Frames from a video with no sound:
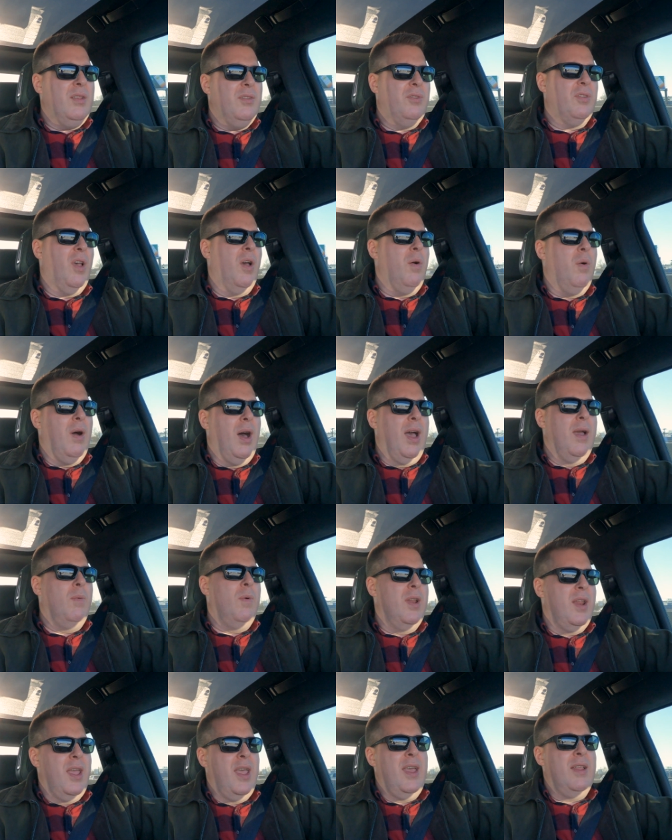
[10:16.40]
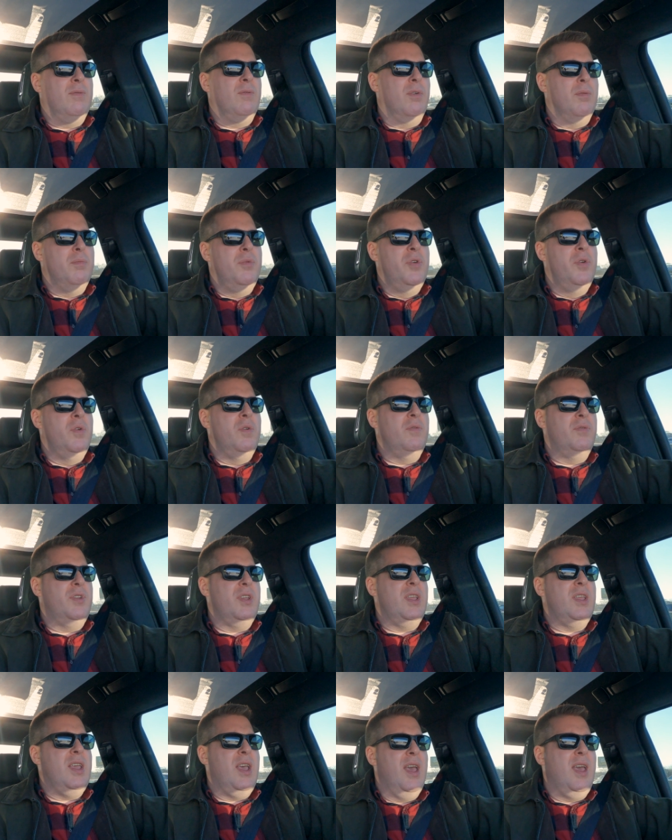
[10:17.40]
So I went ahead and
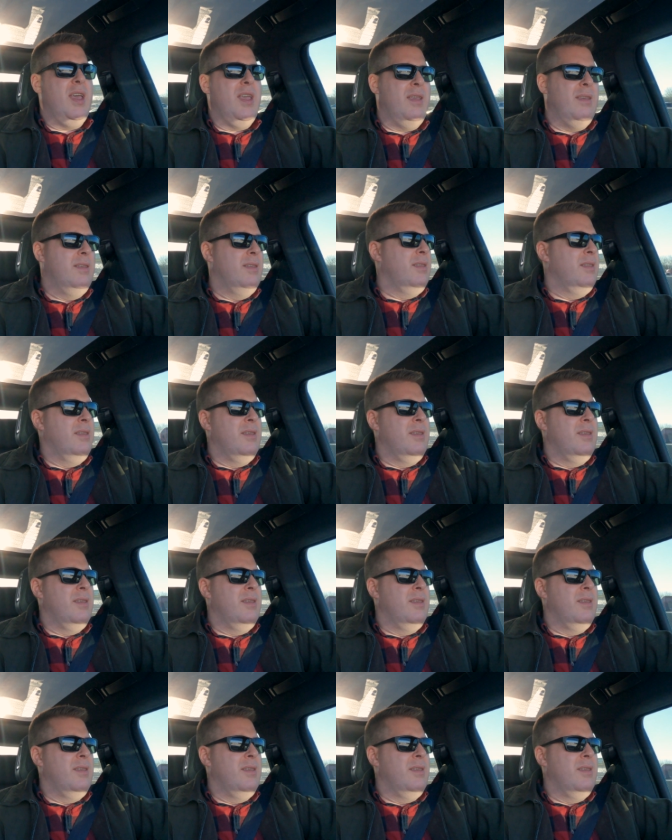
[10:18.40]
removed EA.